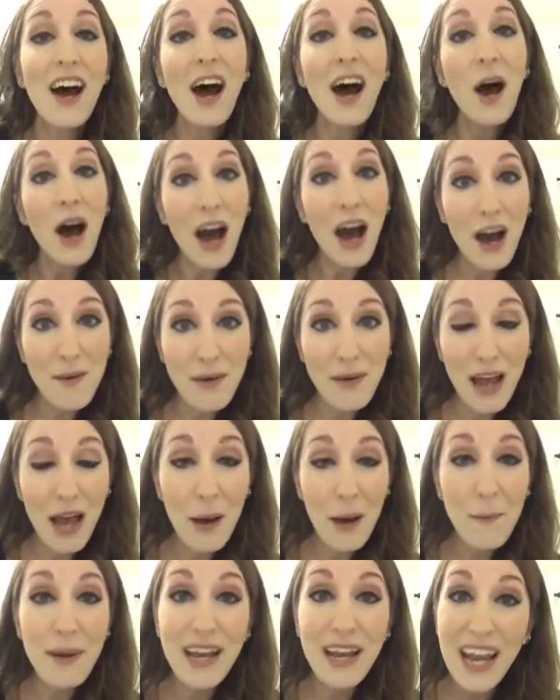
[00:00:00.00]
Um,
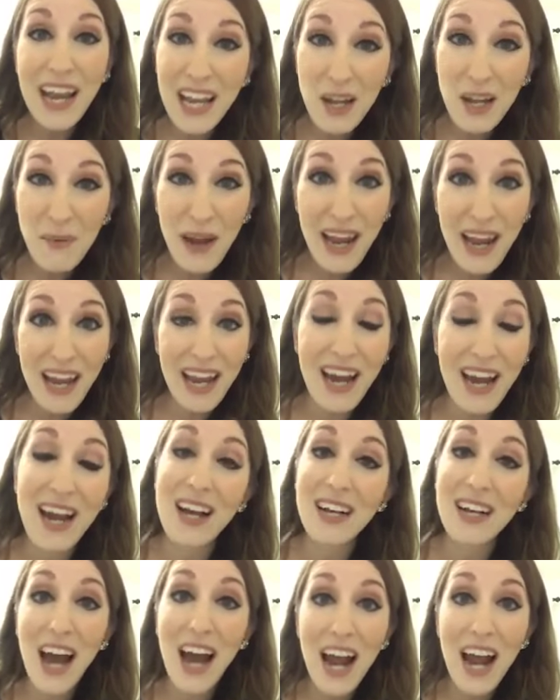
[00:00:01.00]
but anyway,
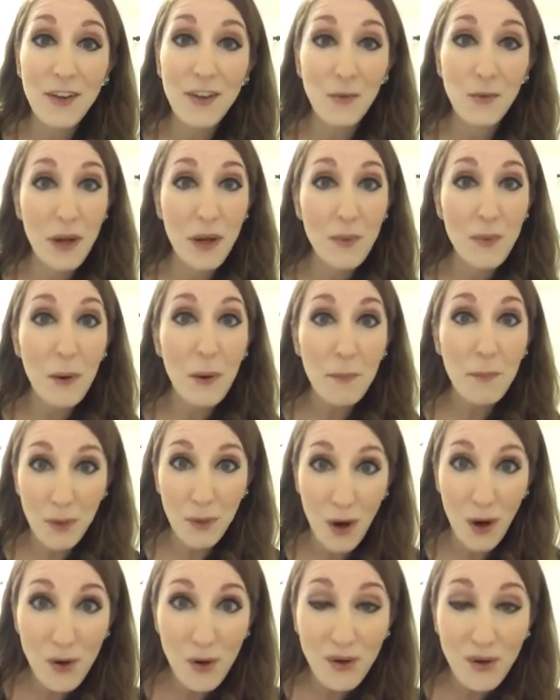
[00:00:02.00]
guys, we were
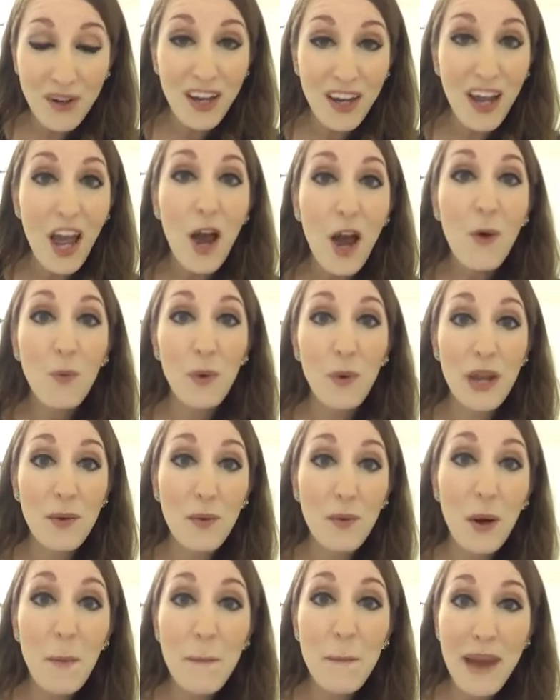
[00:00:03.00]
broke. We
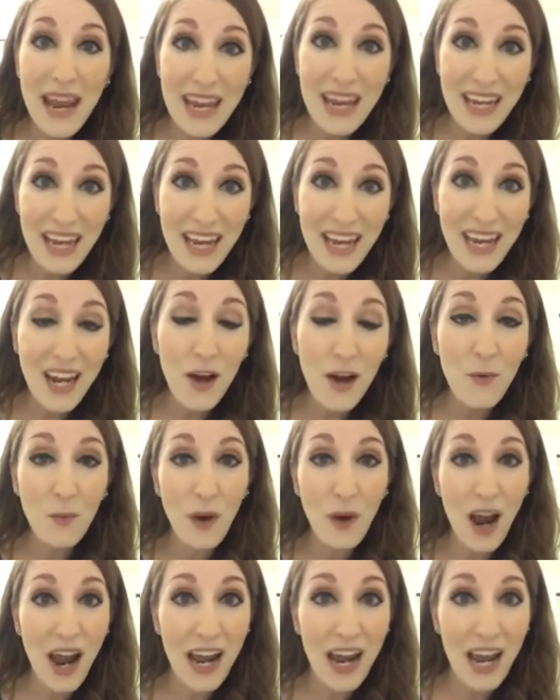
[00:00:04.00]
were making,
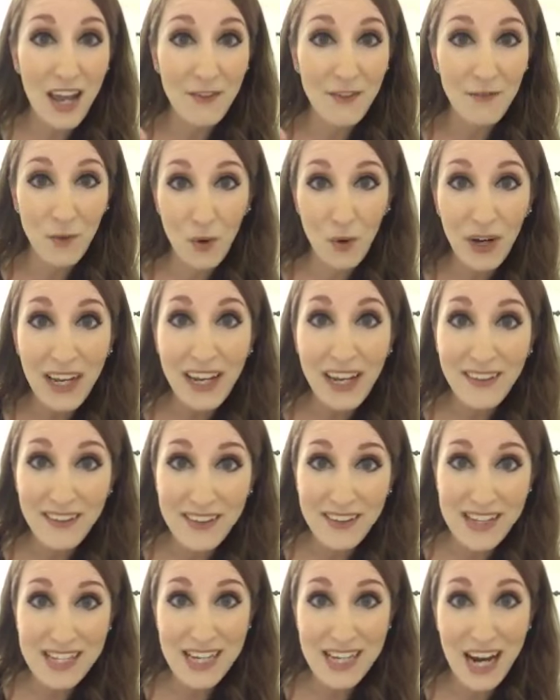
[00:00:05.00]
I had four kids
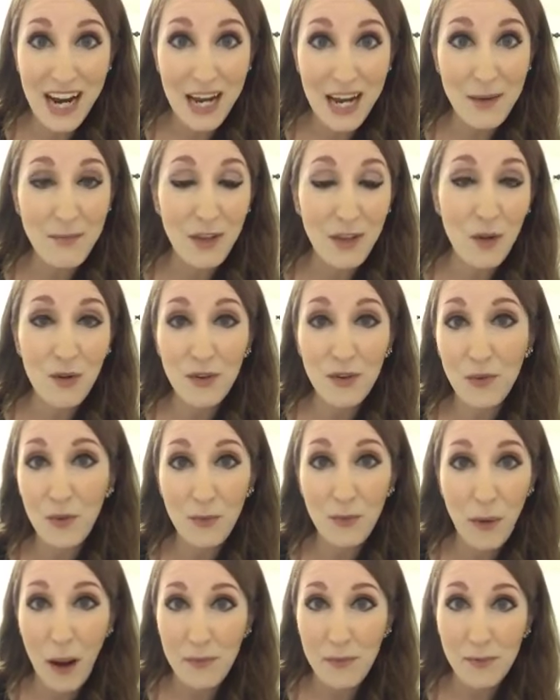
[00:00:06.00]
at the time. The oldest was
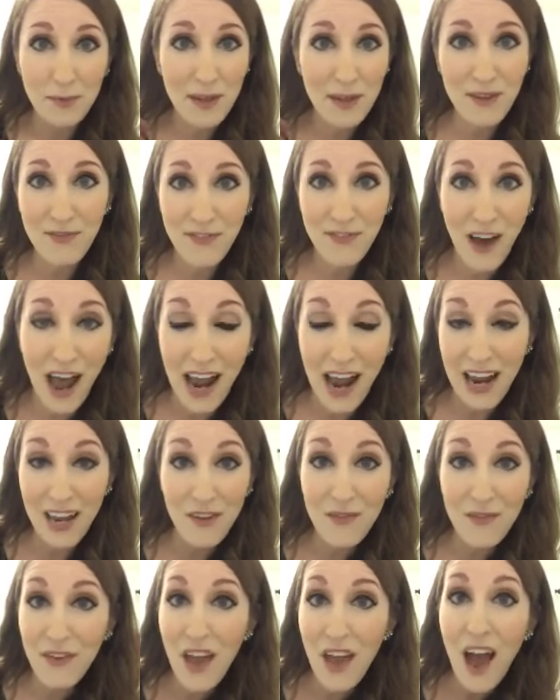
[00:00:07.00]
probably five.
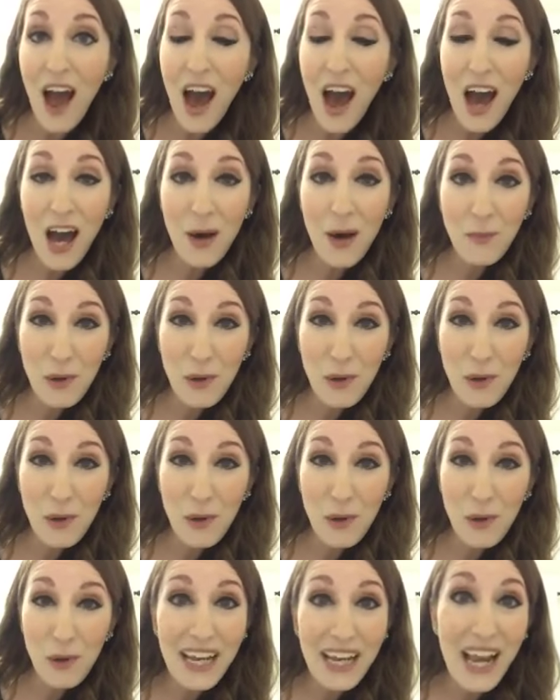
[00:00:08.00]
Um, we were
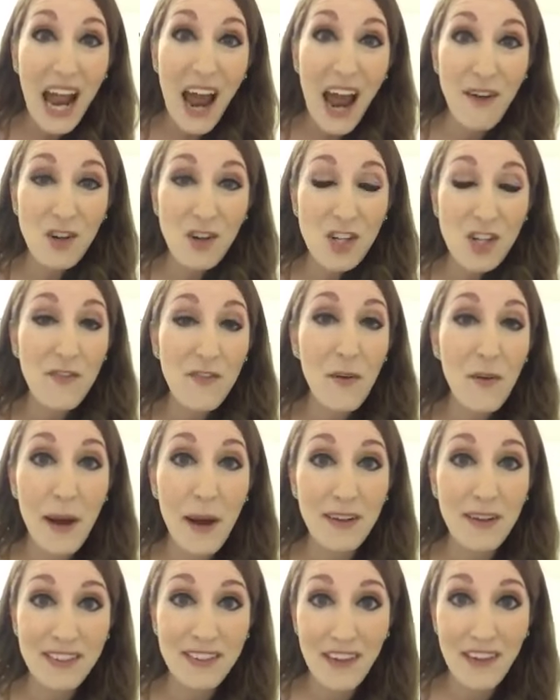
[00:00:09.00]
making an average of
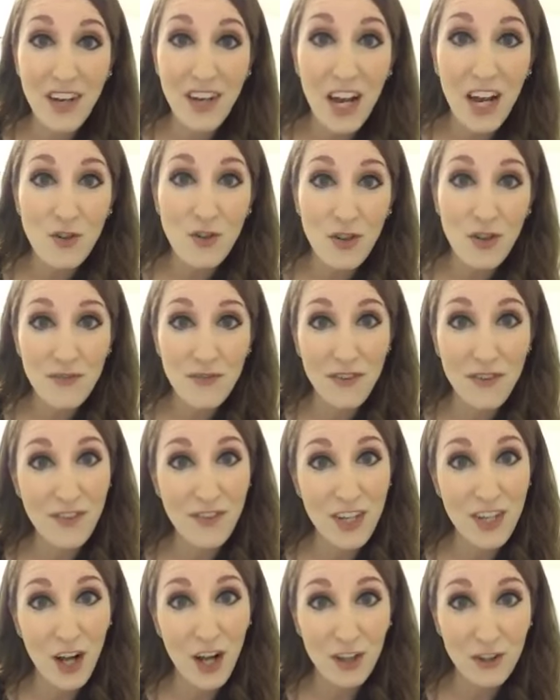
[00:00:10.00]
about $750
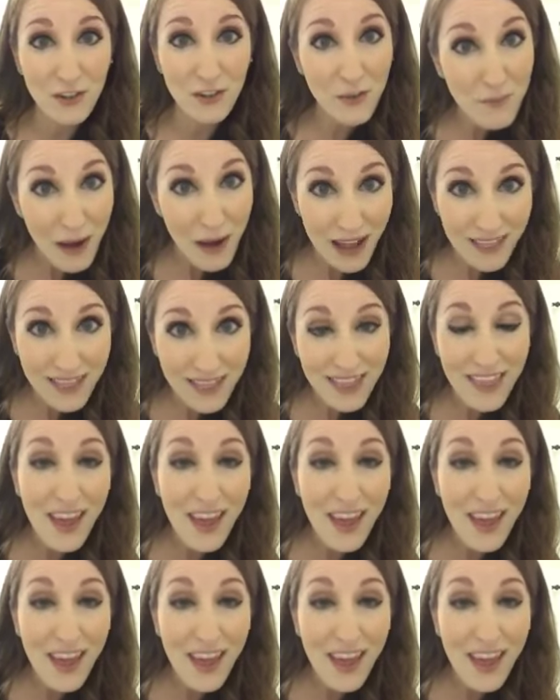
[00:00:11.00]
a month.